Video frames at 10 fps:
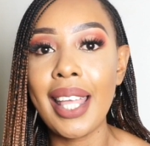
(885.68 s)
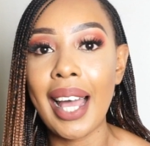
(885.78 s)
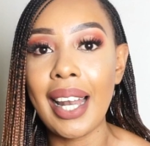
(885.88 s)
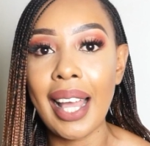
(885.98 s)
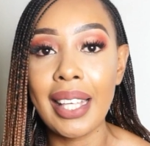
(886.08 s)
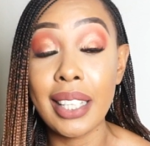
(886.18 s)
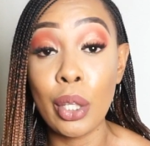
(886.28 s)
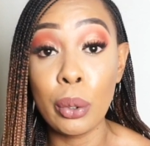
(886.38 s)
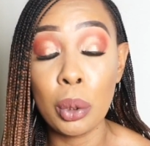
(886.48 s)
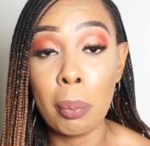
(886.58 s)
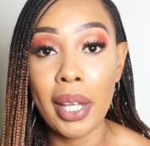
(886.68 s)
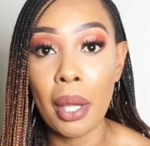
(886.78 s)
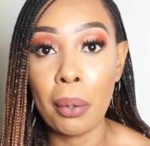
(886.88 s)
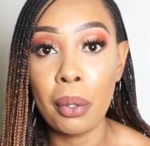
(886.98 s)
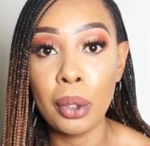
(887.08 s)
Yala is a YouTuber
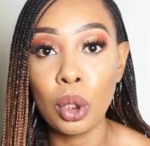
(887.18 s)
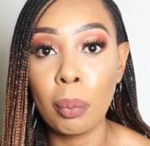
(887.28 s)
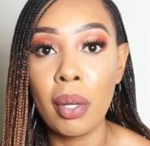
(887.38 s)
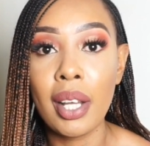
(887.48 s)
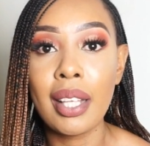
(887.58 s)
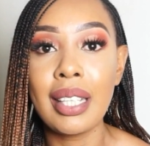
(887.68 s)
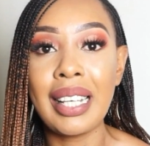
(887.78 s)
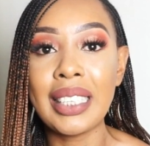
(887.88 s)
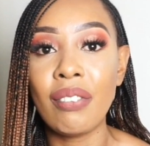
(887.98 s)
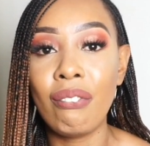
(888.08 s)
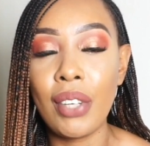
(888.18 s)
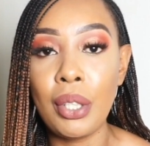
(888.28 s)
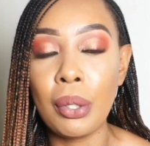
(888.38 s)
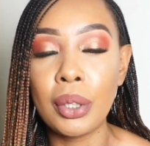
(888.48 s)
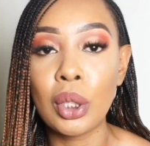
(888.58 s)
here on YouTube that does
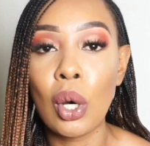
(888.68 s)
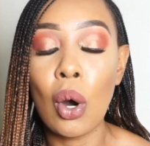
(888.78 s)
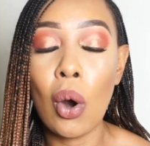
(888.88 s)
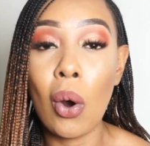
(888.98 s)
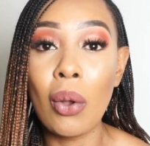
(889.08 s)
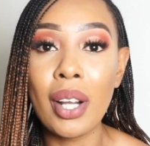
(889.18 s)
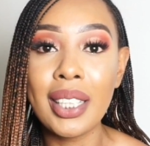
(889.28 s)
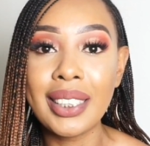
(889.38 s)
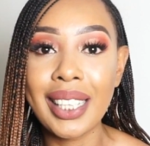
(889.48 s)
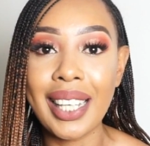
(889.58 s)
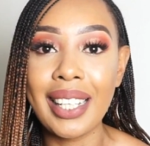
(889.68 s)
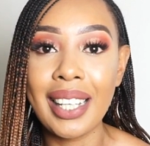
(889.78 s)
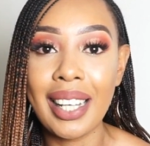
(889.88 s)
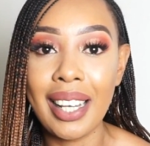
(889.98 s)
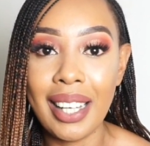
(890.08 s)
videos on skin
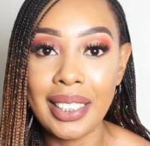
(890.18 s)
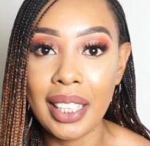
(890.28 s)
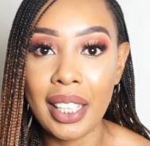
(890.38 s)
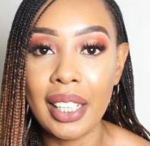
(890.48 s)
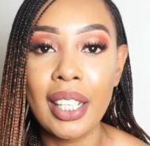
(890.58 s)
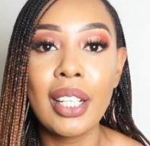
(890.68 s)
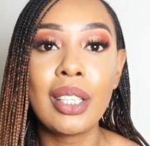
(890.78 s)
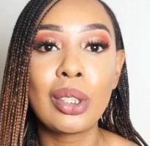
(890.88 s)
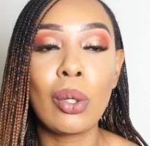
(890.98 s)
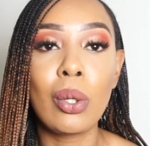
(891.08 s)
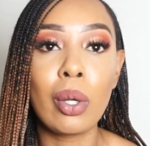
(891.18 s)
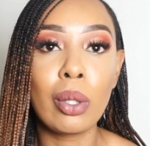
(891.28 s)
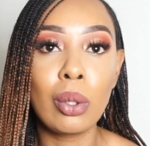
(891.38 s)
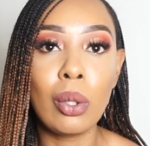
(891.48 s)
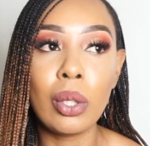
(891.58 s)
lightening. So
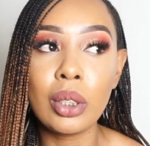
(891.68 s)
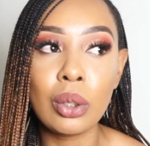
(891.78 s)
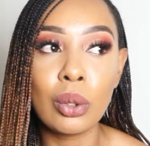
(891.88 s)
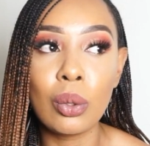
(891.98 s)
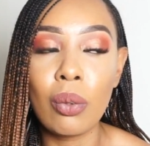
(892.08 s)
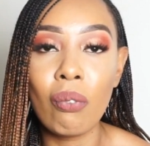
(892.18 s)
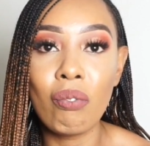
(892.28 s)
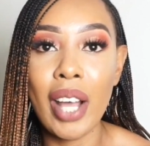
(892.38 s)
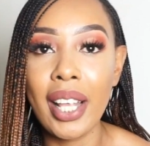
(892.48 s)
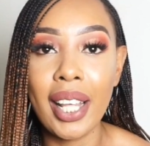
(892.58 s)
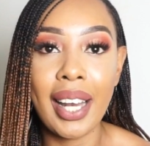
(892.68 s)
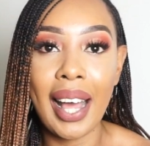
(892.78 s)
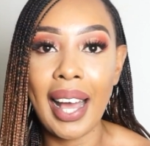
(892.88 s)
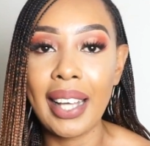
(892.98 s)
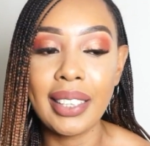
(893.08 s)
those two, mine and
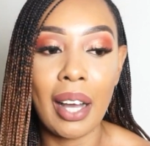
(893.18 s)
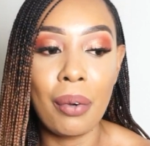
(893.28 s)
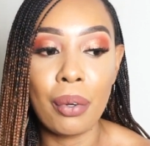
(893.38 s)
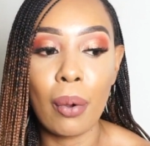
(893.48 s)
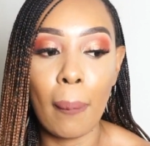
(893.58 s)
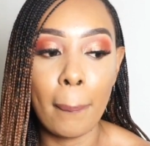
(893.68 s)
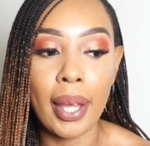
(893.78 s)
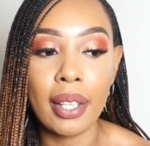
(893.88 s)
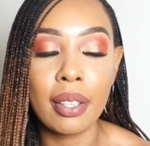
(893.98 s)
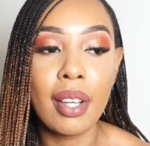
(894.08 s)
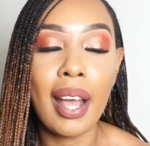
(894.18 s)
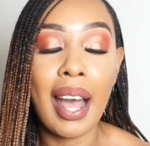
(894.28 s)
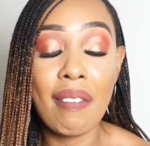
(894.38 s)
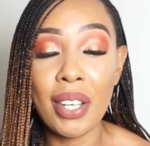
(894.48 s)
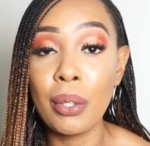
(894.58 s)
hers, I'd recommend.
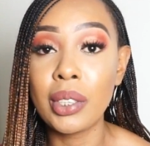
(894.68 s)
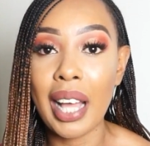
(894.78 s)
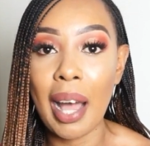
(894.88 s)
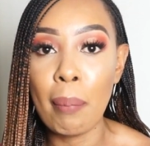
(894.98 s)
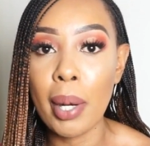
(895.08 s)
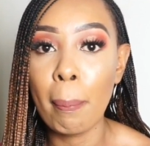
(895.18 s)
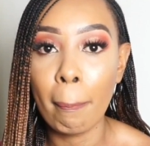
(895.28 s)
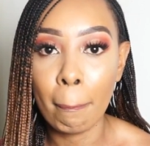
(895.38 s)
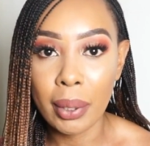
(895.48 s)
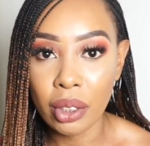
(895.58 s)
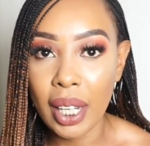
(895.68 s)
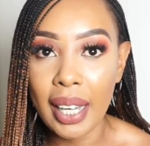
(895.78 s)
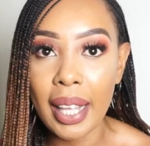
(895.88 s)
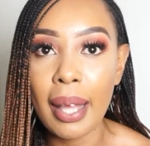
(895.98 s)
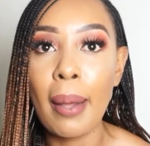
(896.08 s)
I haven't used her brand
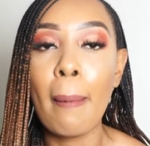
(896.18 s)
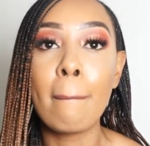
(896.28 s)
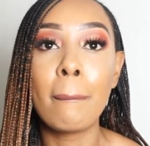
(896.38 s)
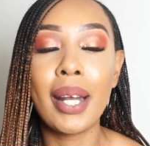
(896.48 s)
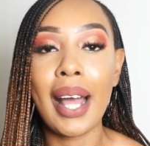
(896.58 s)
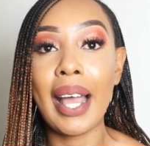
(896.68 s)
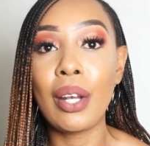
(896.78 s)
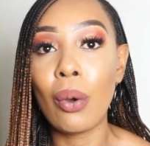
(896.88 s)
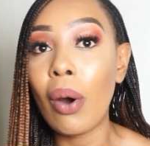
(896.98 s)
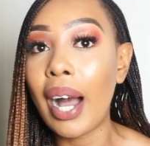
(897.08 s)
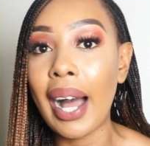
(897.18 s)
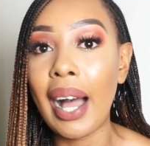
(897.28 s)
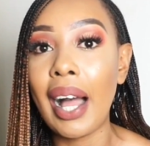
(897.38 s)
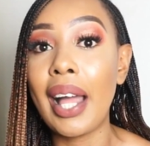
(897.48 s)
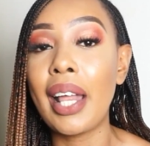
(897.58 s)
personally, but I know
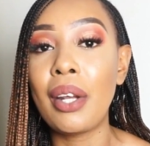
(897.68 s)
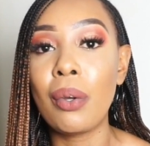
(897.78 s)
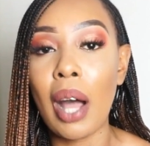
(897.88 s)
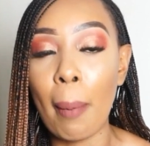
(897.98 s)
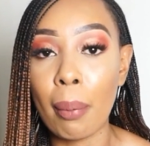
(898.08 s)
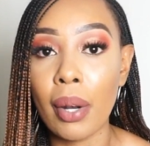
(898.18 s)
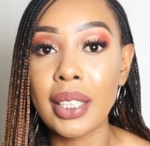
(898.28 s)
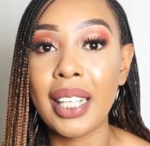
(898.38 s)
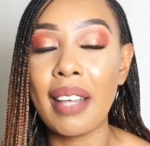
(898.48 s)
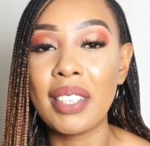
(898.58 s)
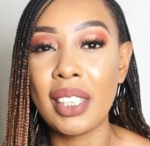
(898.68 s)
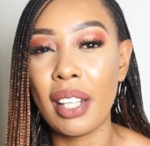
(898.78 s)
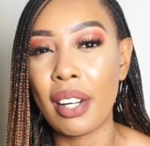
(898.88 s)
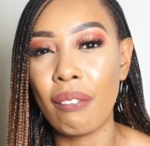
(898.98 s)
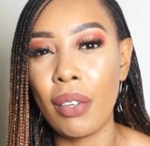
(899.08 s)
her and I know her products, and I've seen
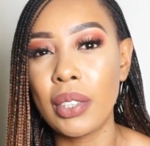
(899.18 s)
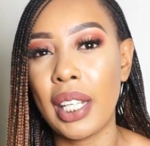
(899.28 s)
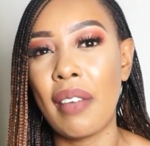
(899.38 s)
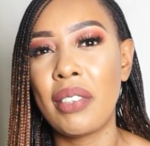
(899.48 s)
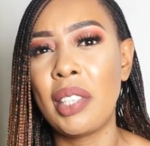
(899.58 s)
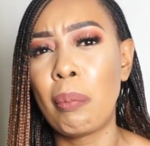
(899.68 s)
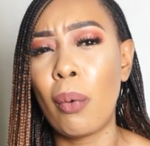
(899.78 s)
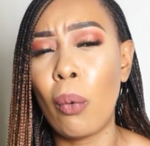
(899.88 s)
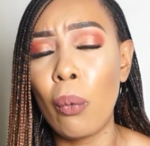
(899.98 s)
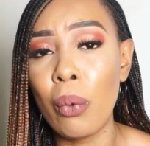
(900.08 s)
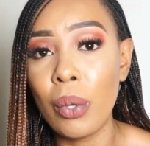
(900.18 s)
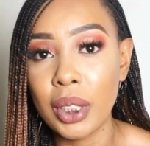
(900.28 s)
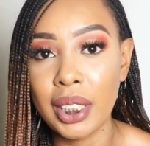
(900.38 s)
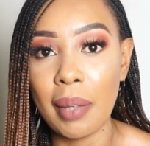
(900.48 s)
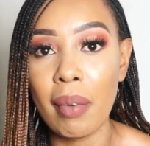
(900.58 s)
the reviews and I've seen people who
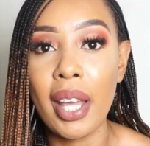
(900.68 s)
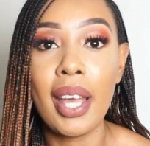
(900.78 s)
use them